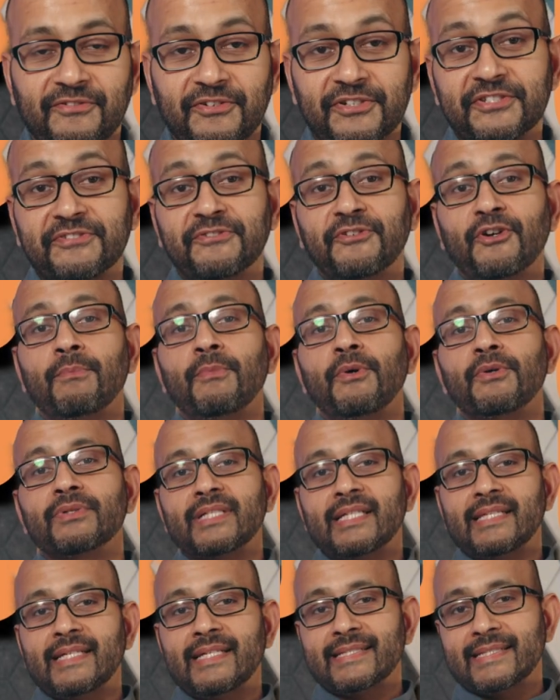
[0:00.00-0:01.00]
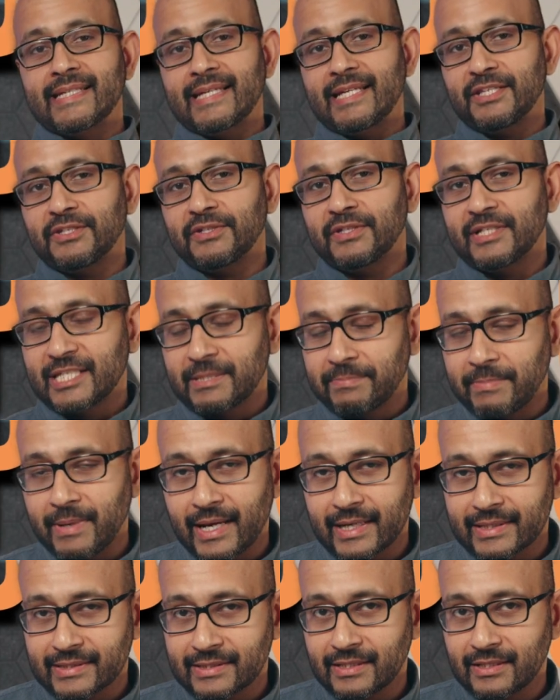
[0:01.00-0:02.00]
First and foremost, let's get into the
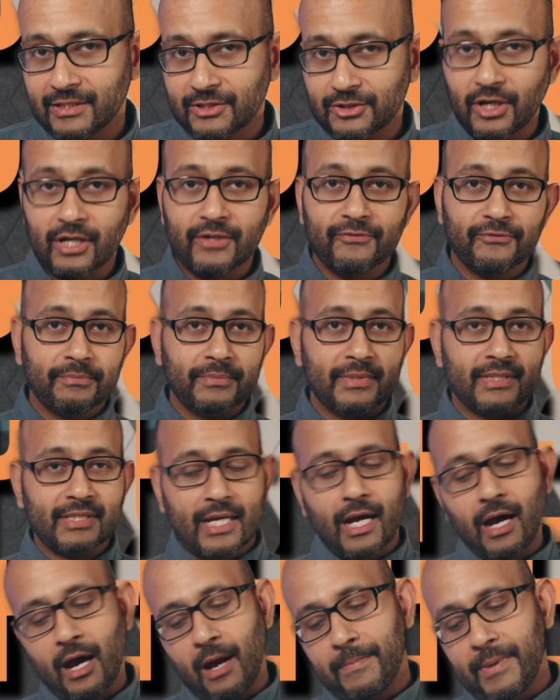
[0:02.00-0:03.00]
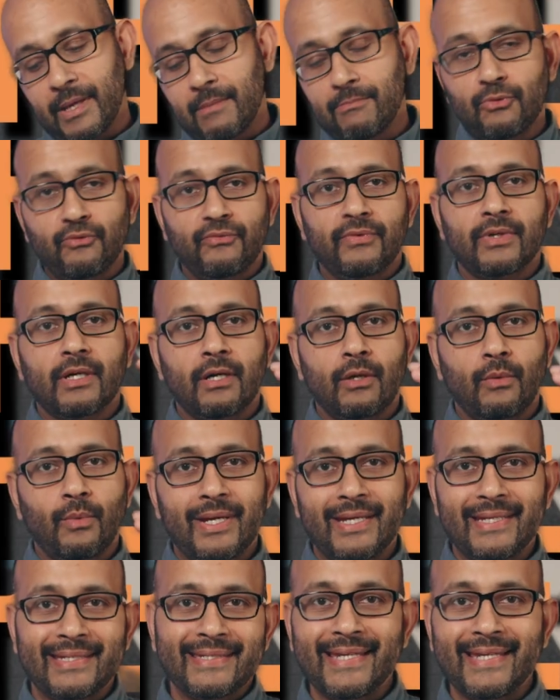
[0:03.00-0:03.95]
specs, starting from the top and moving our way